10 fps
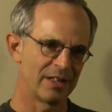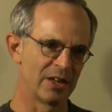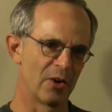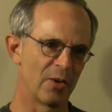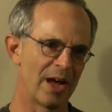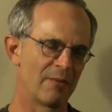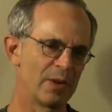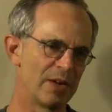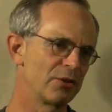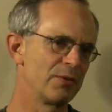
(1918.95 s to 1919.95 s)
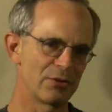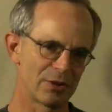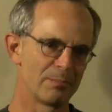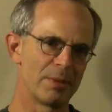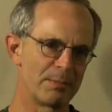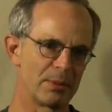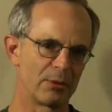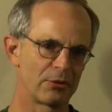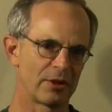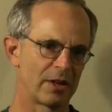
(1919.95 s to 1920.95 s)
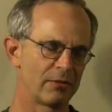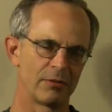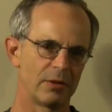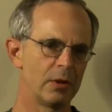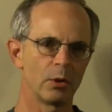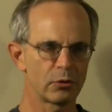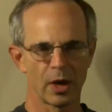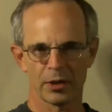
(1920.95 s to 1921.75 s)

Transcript: you know, and we interviewed some people who said, you know, who